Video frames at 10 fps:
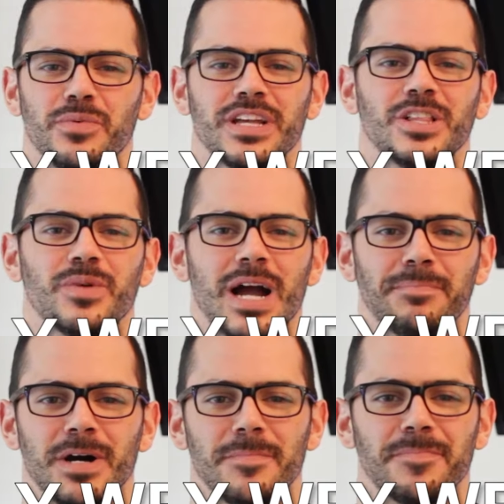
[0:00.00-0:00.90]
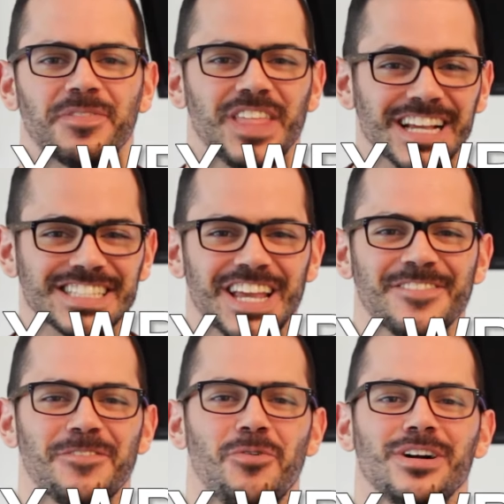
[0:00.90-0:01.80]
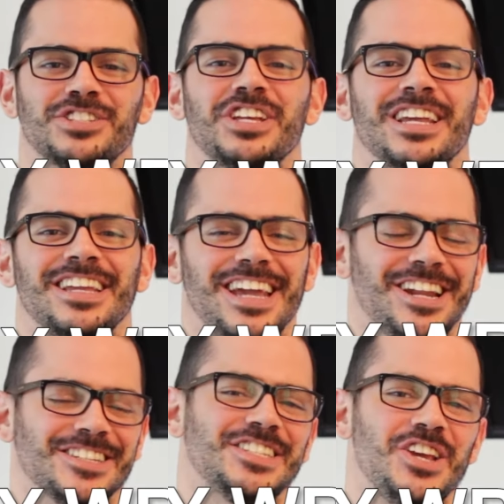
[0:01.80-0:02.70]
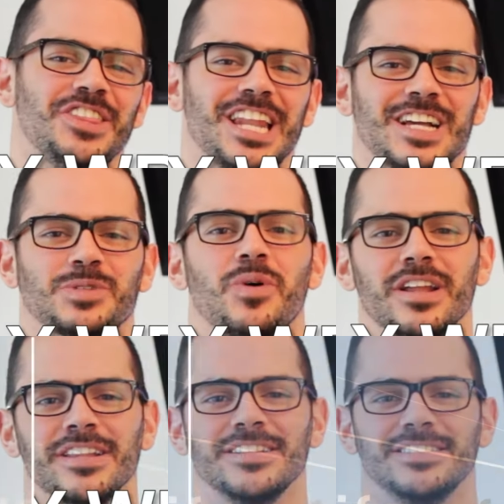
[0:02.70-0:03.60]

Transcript: Weekly Wrap Up. Thanks again for watching, and I'll see you in the next one.